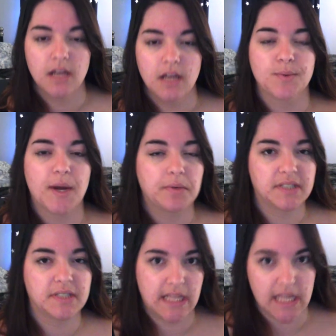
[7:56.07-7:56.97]
That's why it
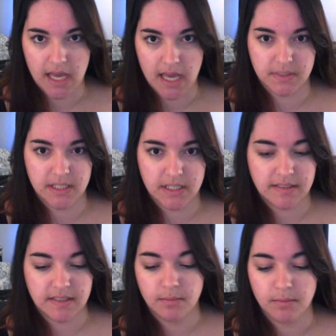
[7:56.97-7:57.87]
wasn't in the
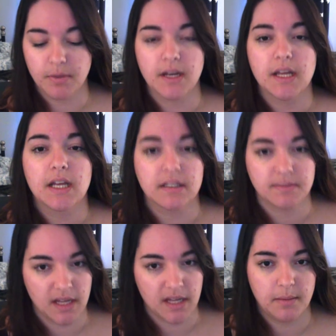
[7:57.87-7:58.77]
empties. But it is
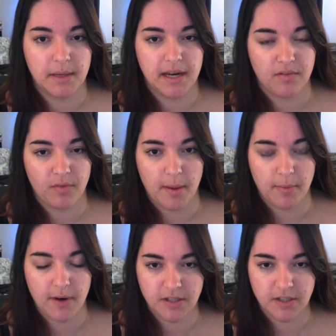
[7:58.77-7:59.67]
being eliminated from my
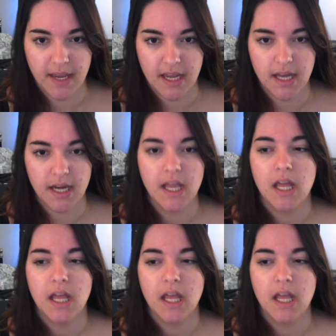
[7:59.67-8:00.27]
project pan.